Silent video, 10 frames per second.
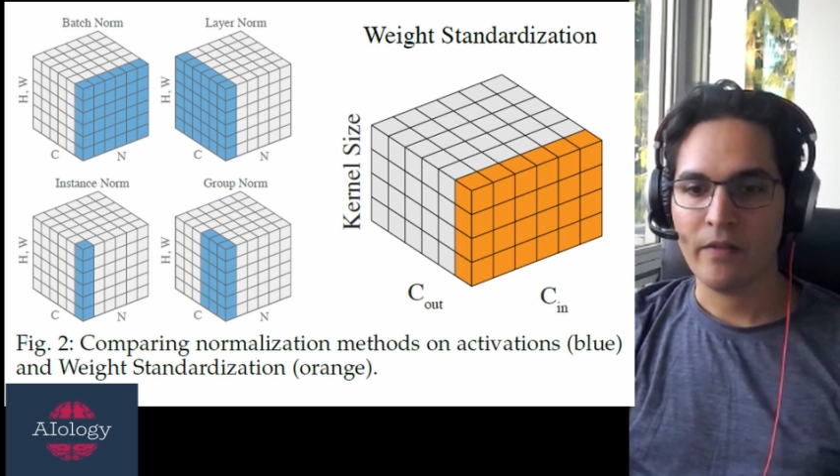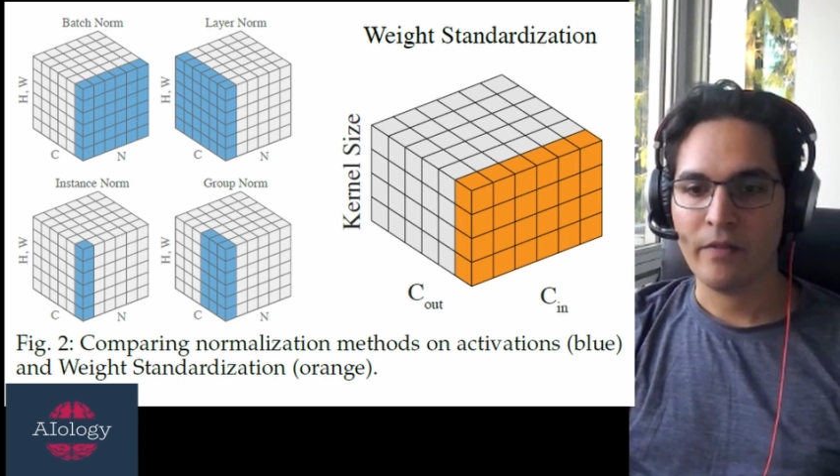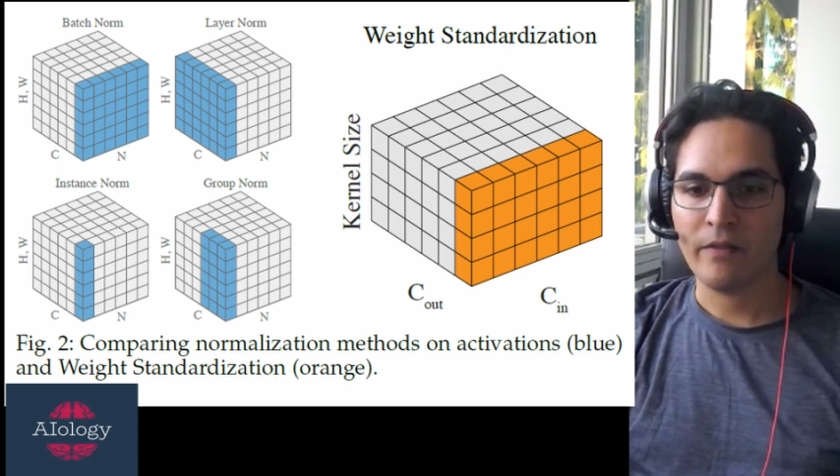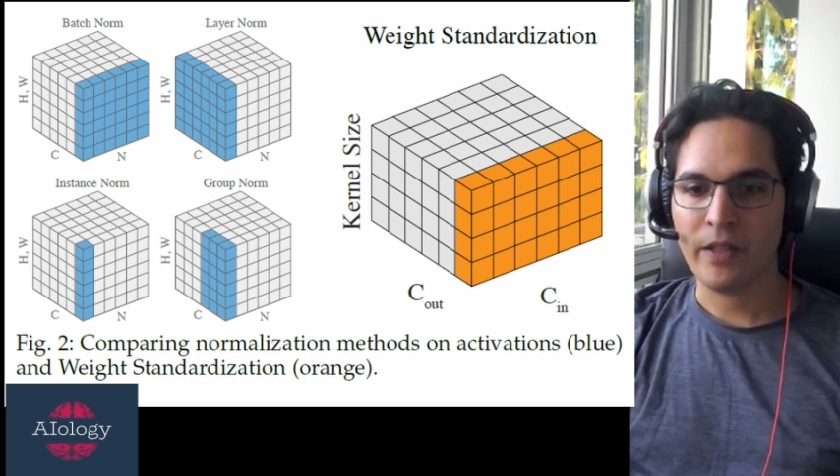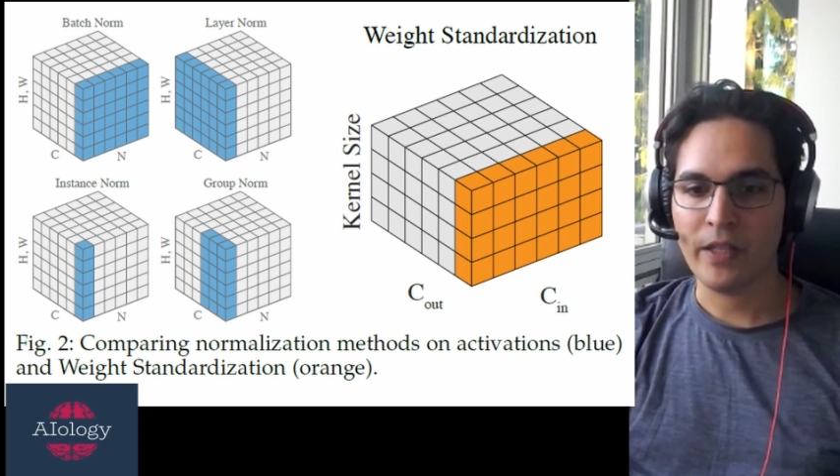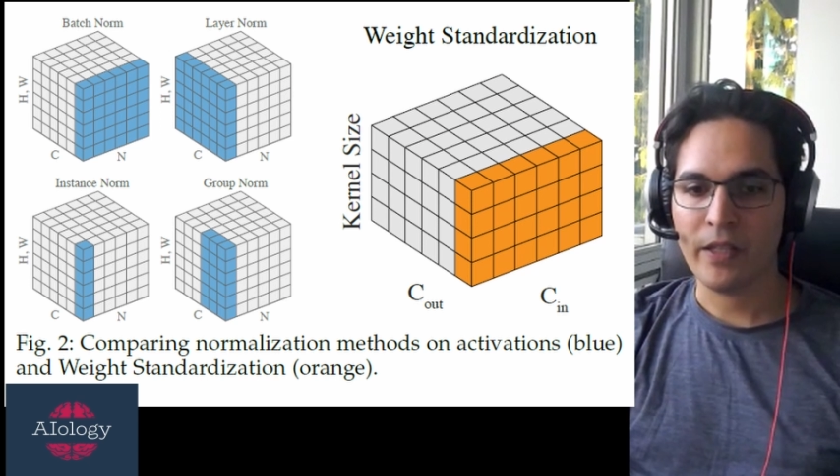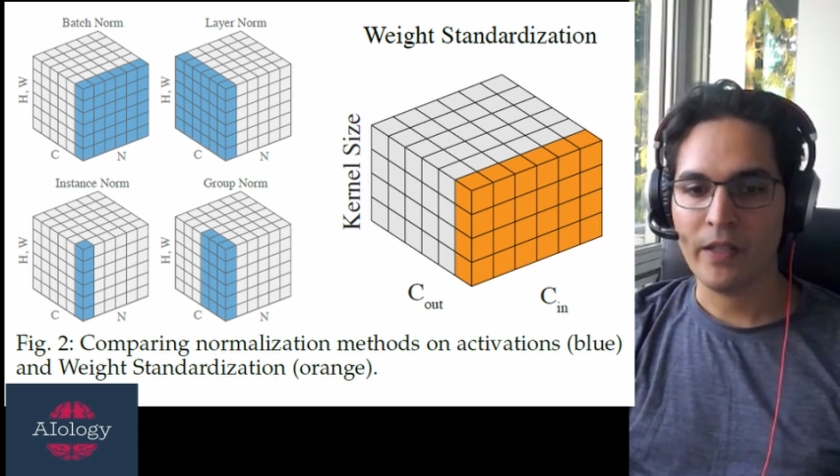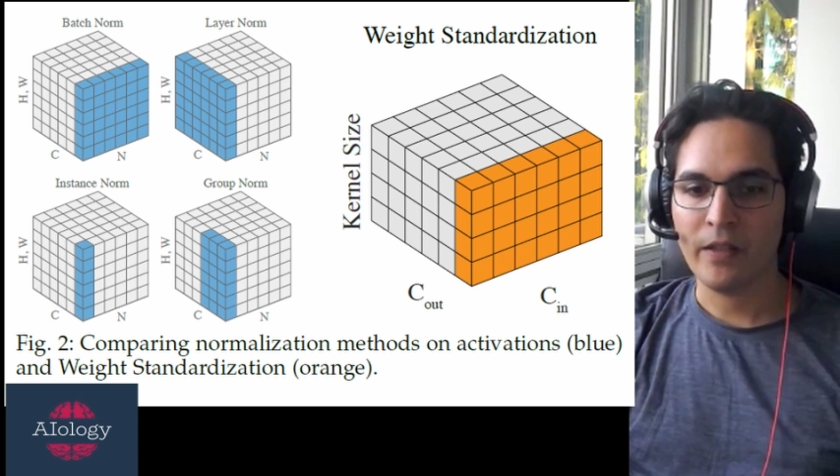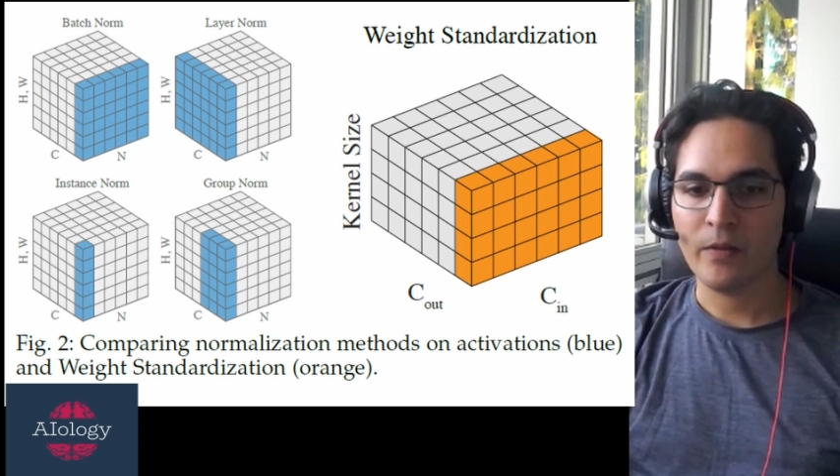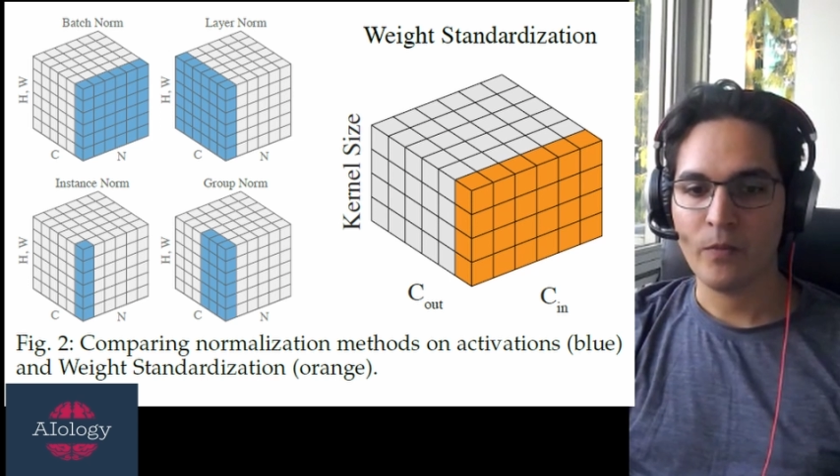we
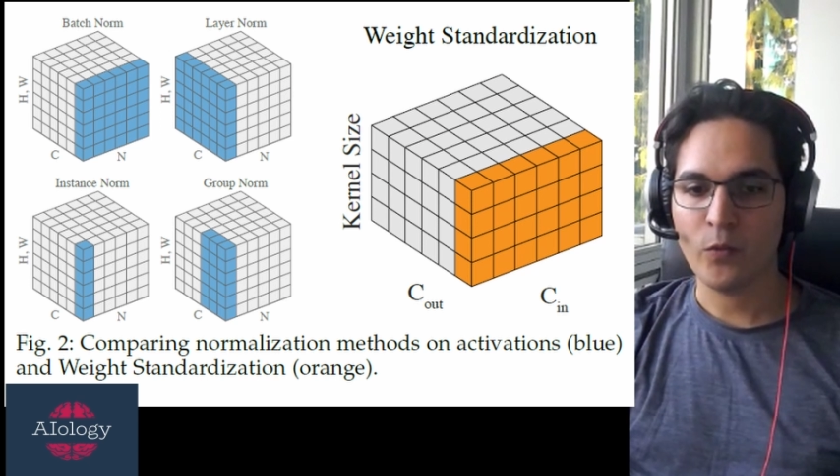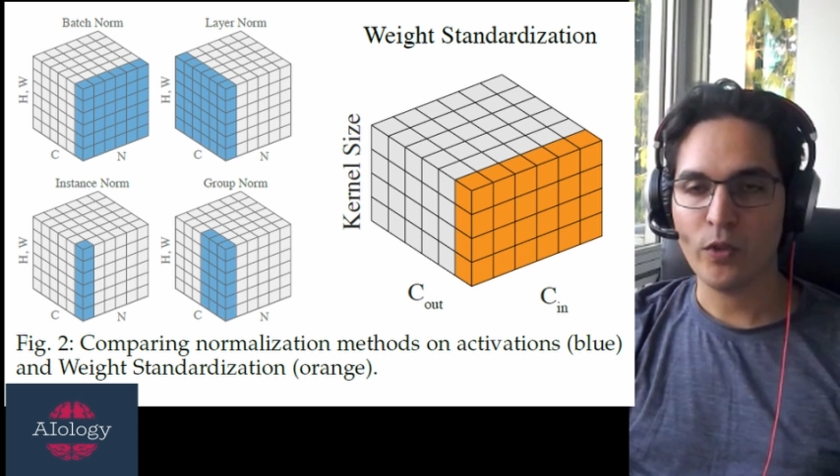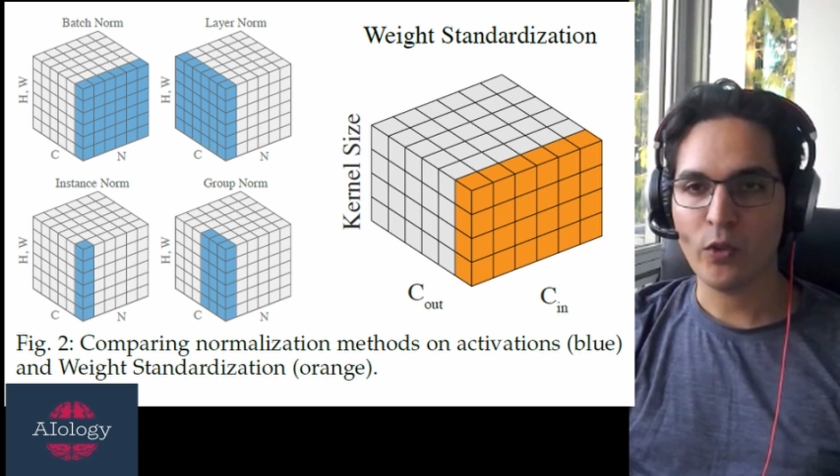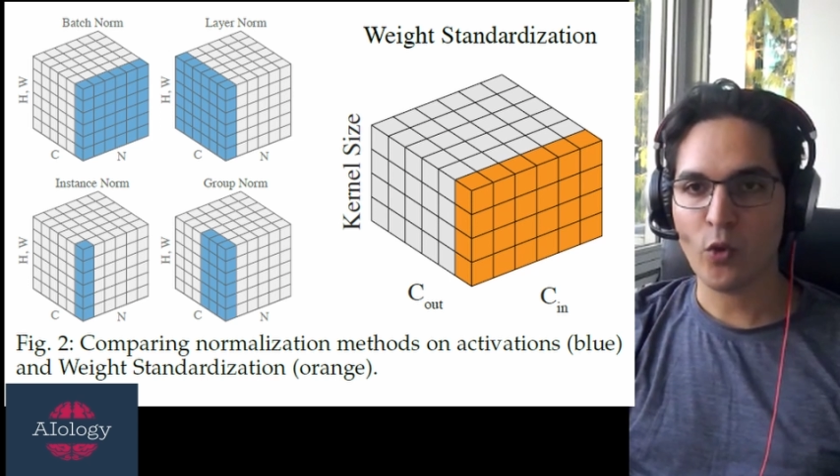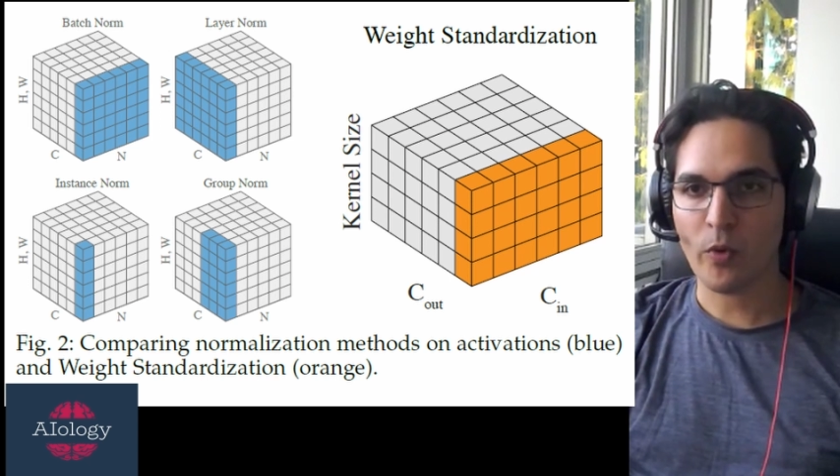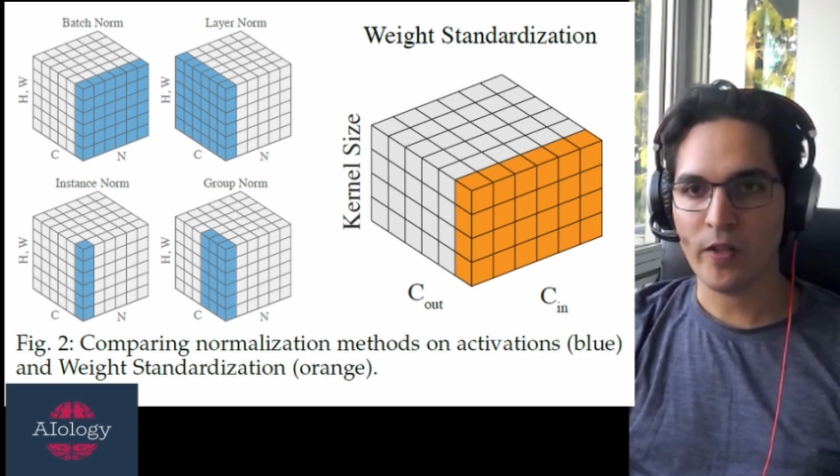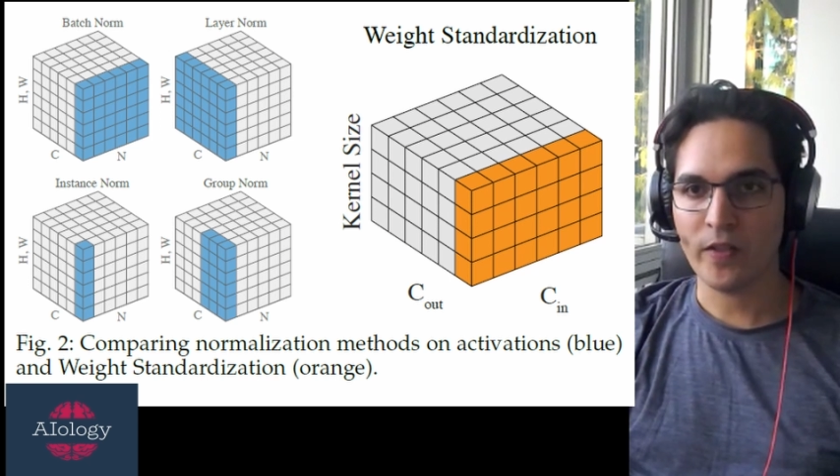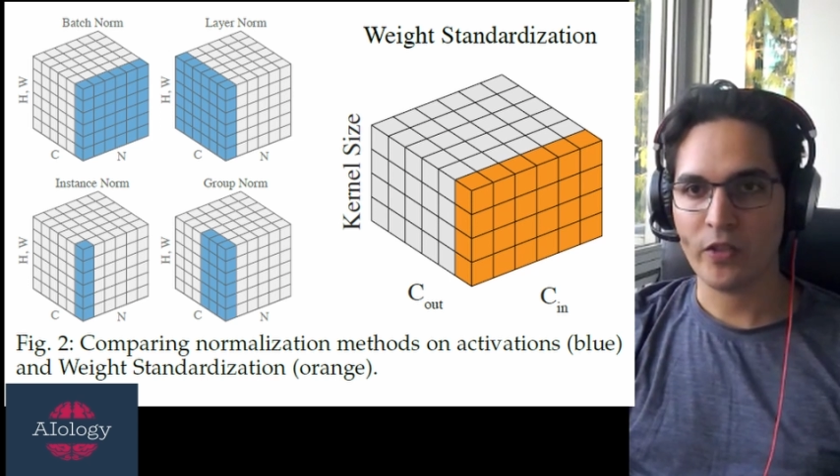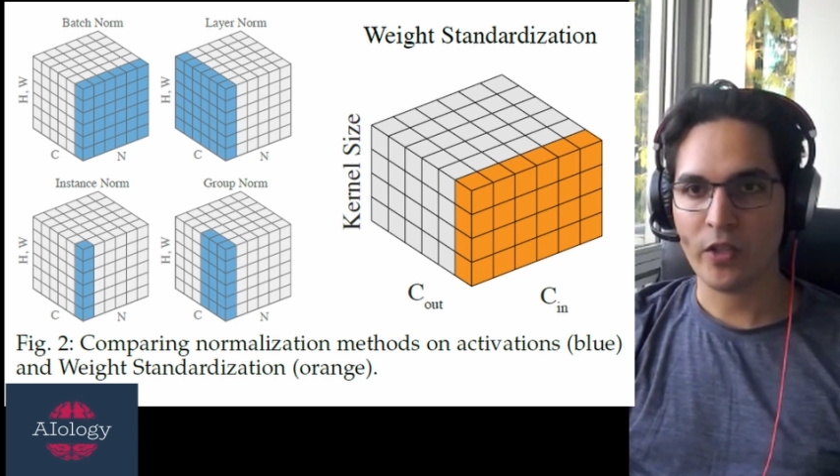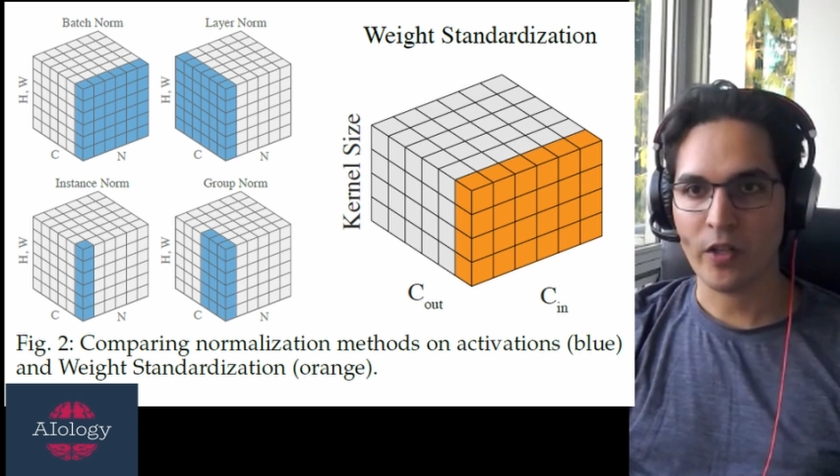do the
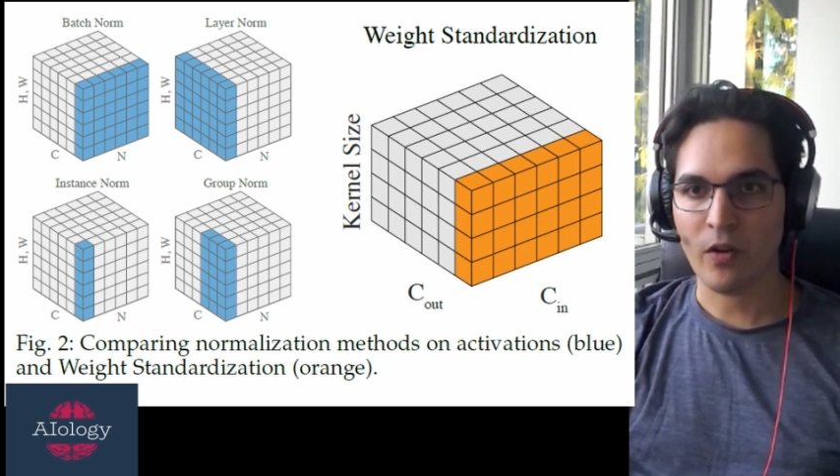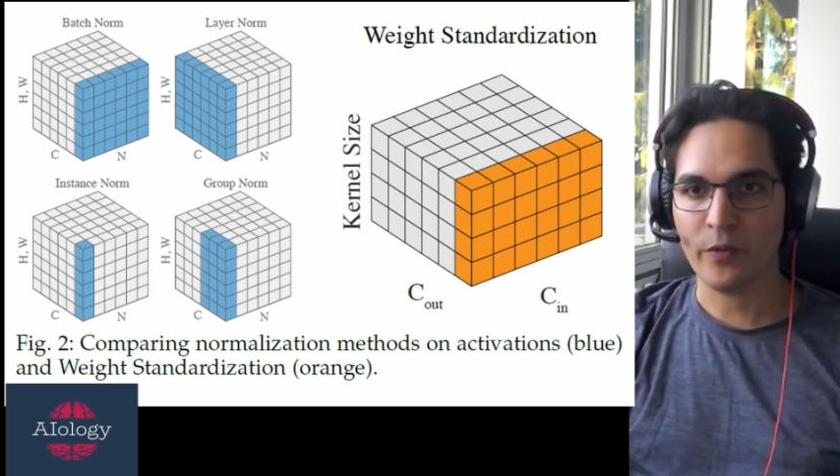normalization